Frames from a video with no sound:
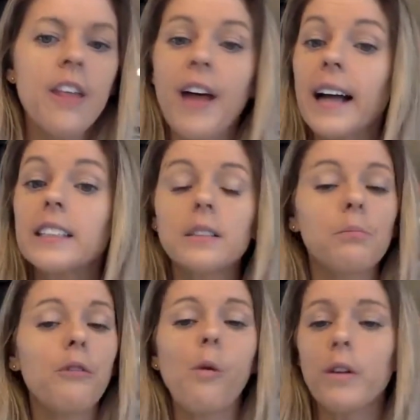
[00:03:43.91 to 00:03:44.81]
That's
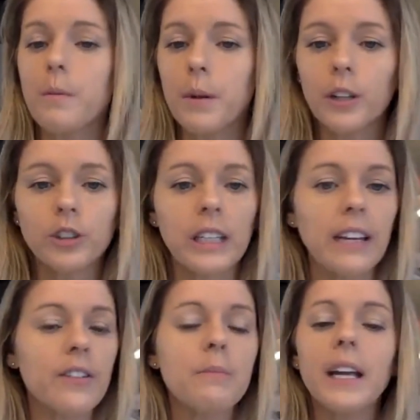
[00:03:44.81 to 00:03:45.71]
before the builder
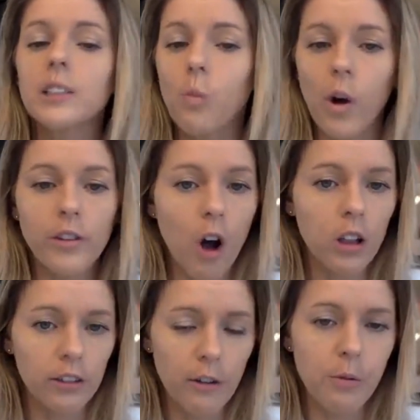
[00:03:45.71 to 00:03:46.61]
even makes
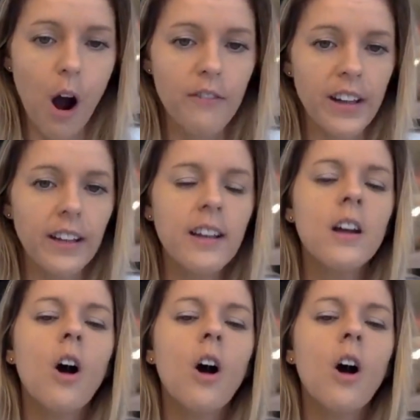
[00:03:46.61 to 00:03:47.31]
$1 of profit.